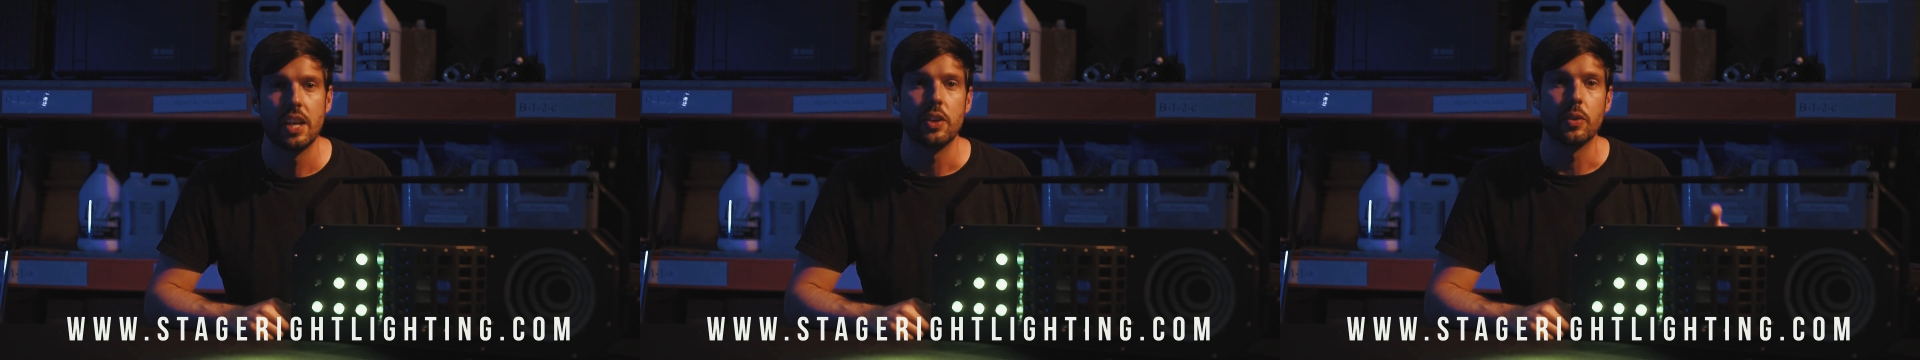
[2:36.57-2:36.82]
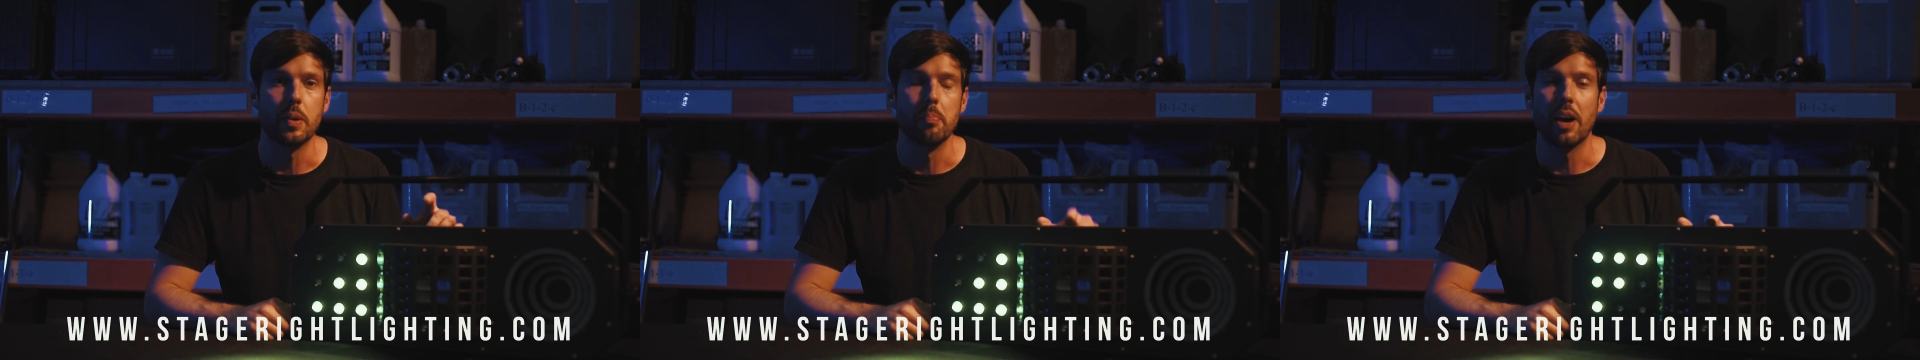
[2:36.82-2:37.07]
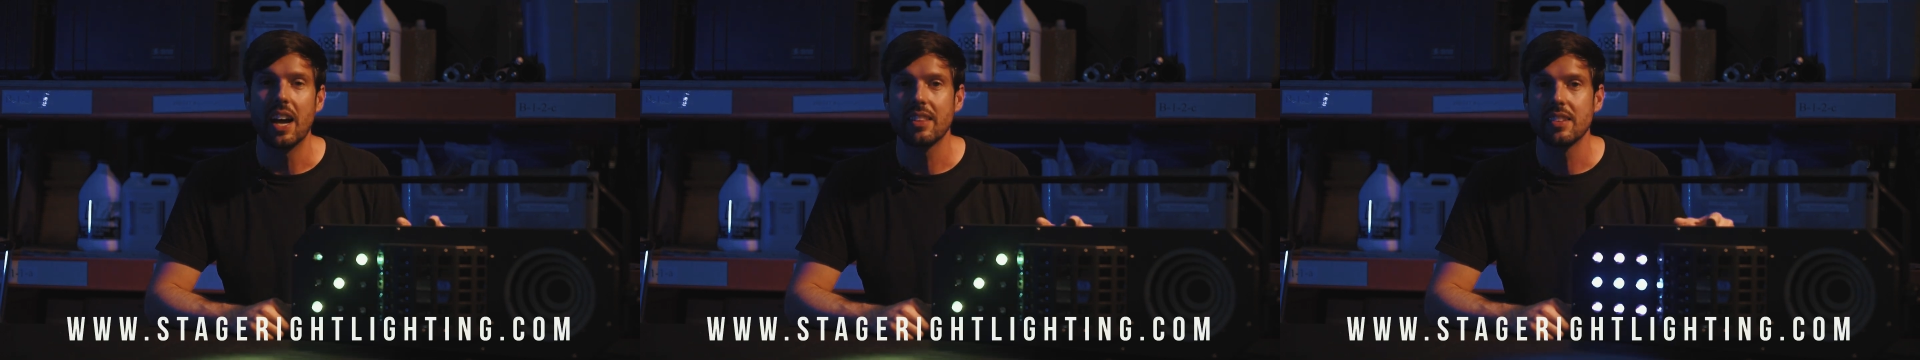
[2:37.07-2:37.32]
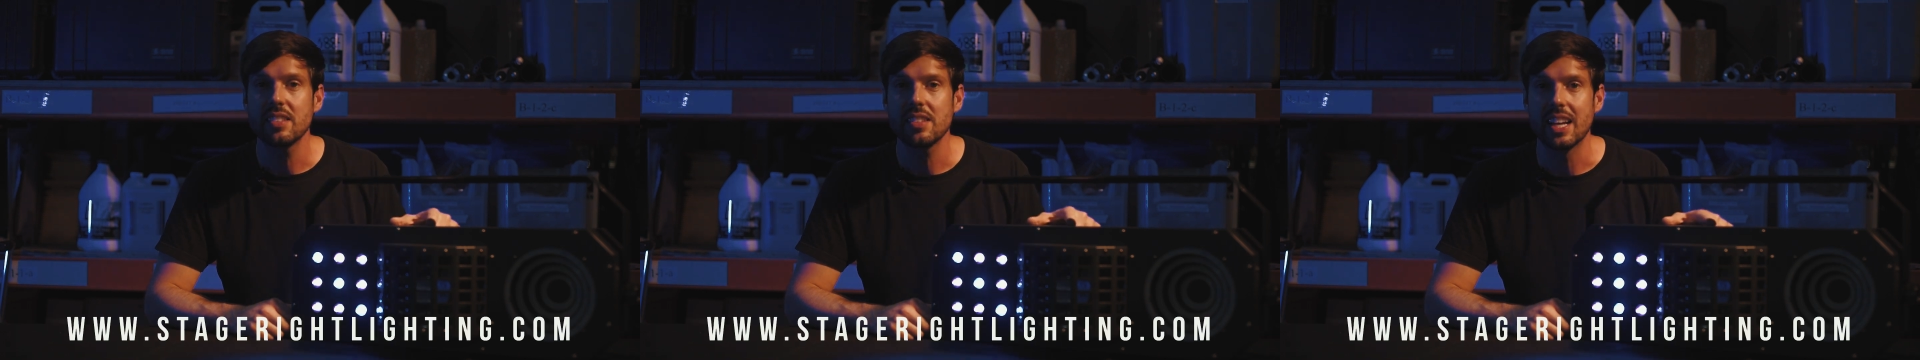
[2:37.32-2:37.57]
You can buy
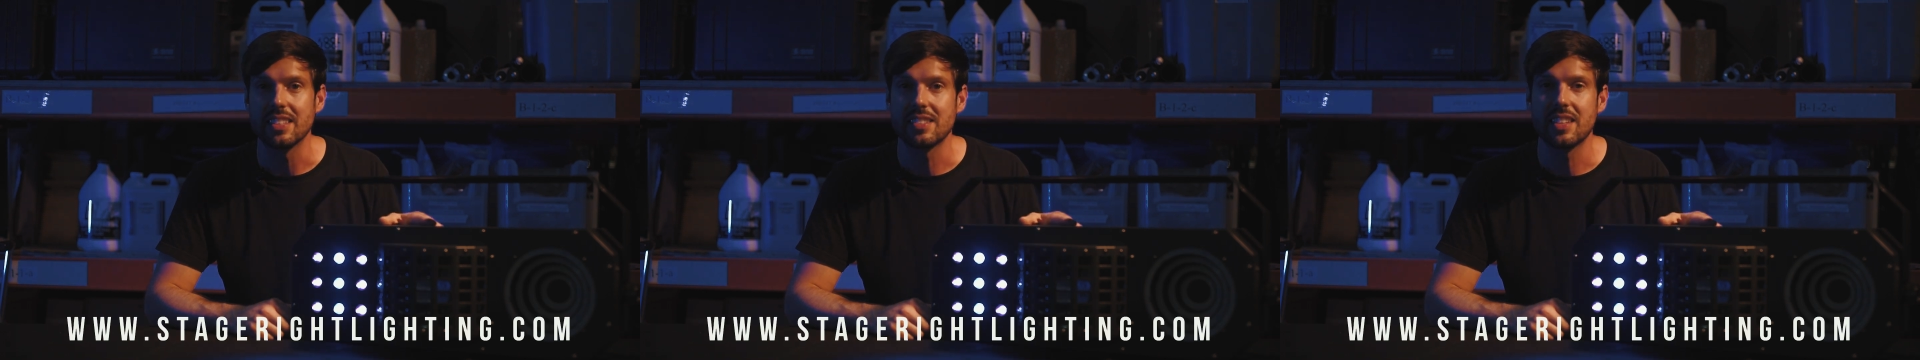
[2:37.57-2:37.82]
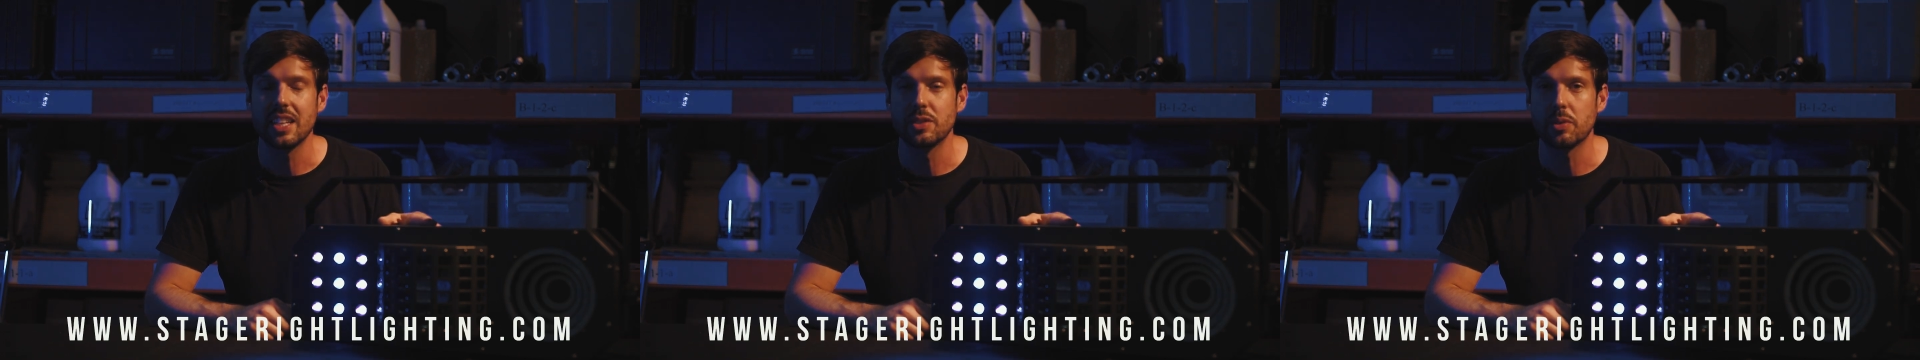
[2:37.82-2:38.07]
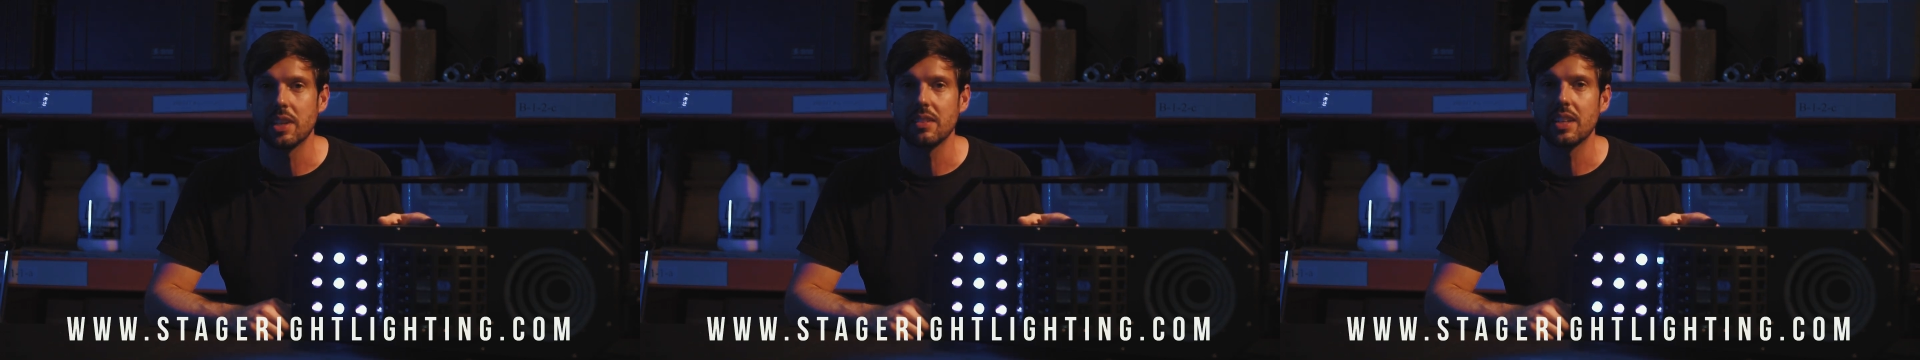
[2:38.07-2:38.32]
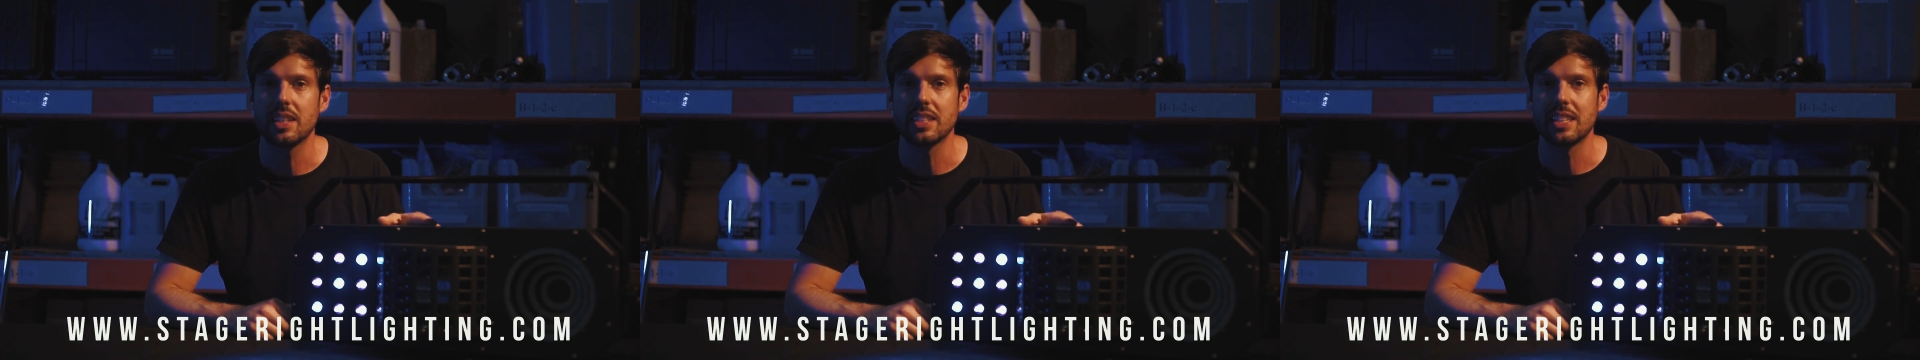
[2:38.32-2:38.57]
this at
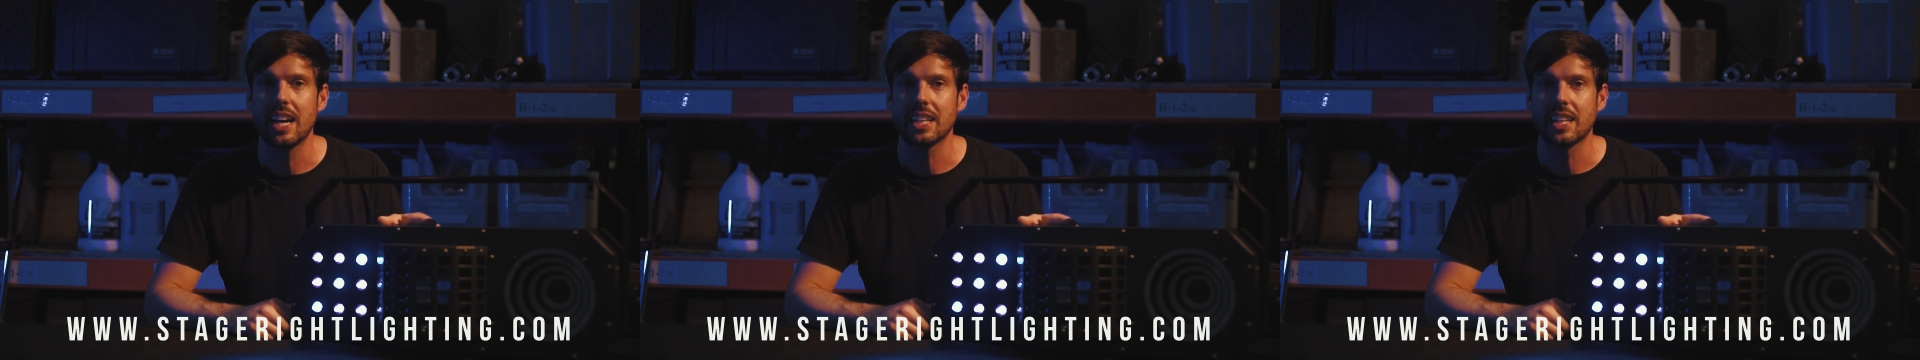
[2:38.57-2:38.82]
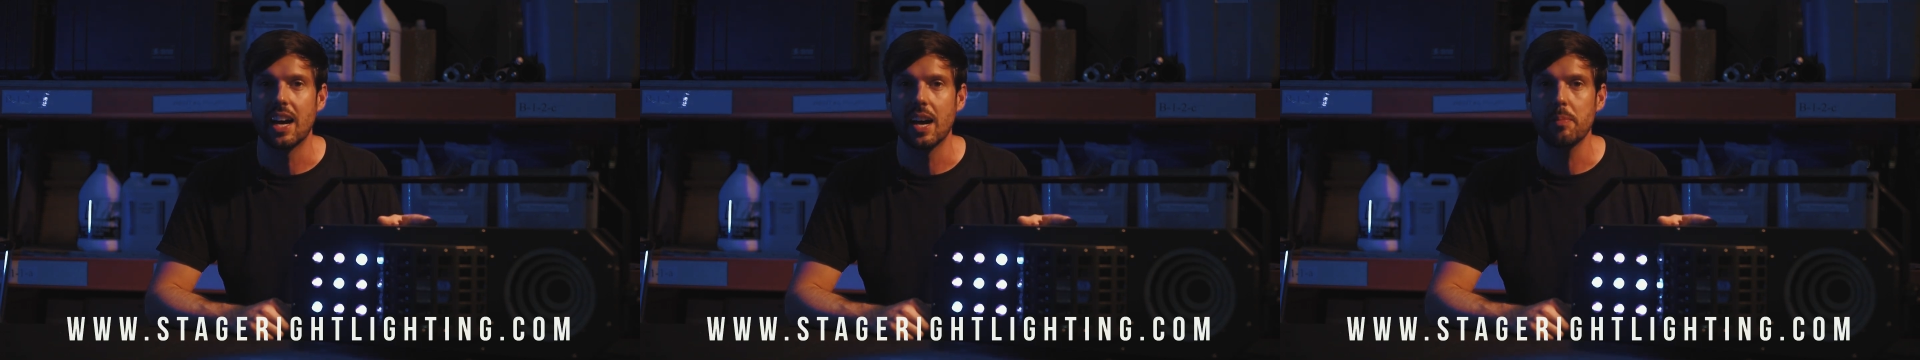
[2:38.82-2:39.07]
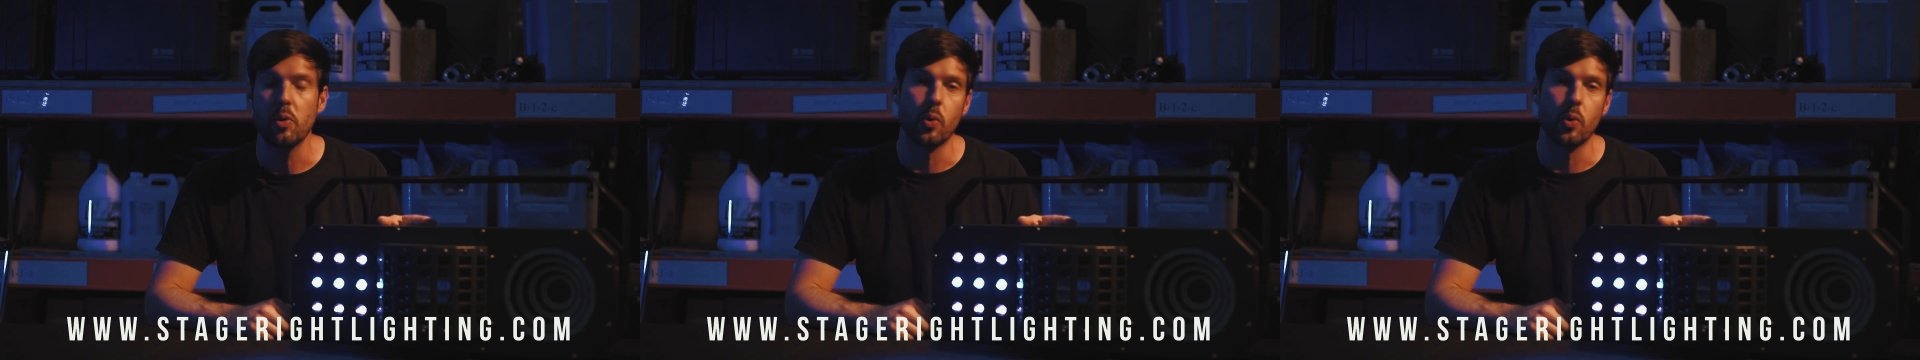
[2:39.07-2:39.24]
stagerightlighting.com